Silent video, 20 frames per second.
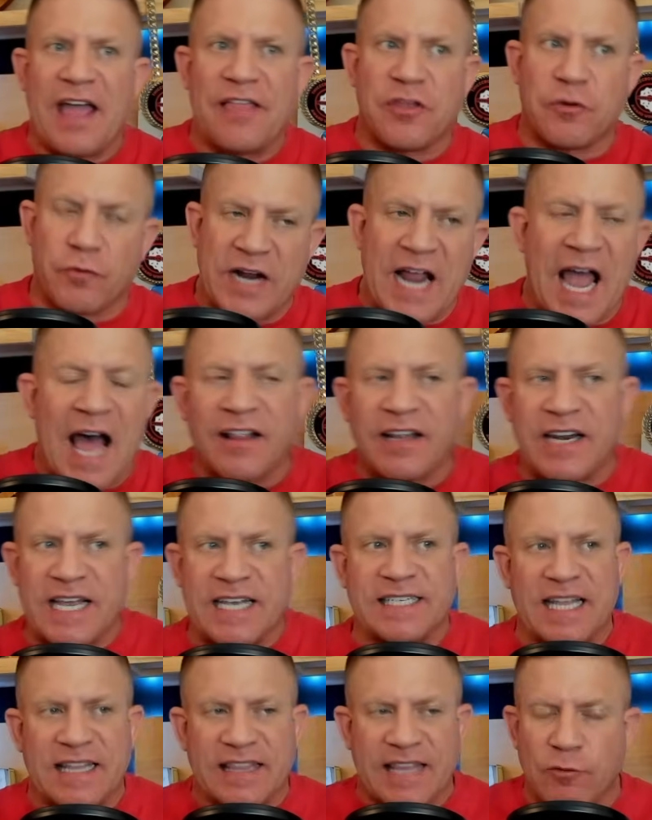and the reality
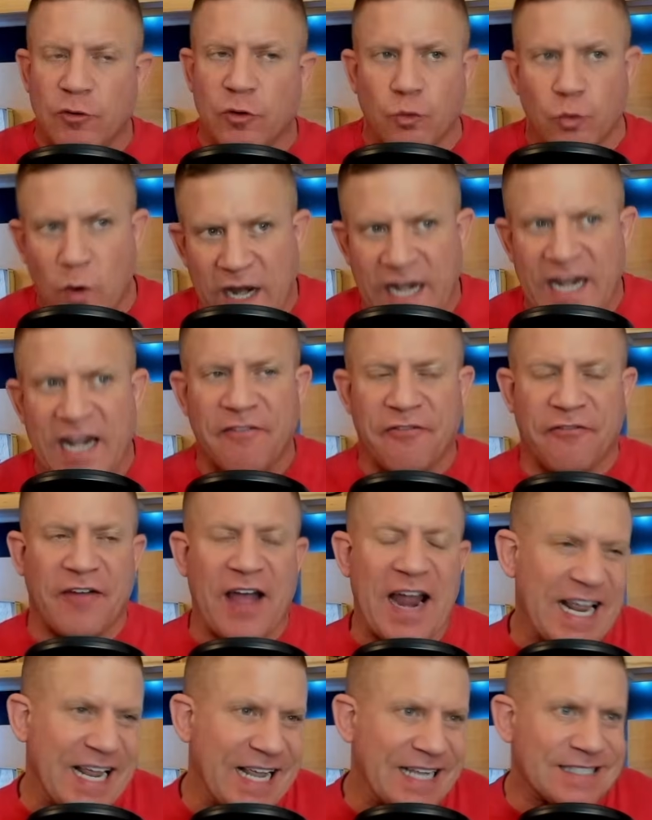is that they would win in a
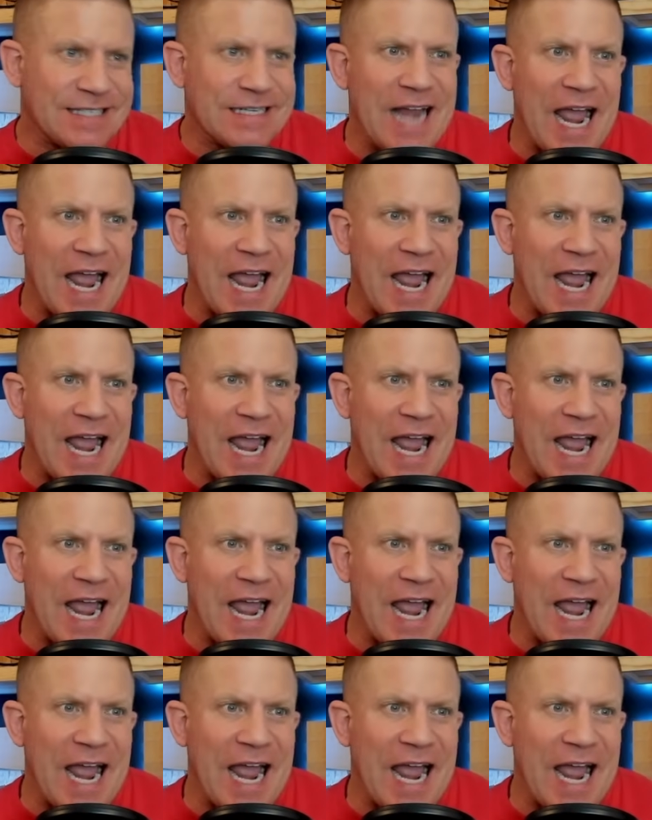fight against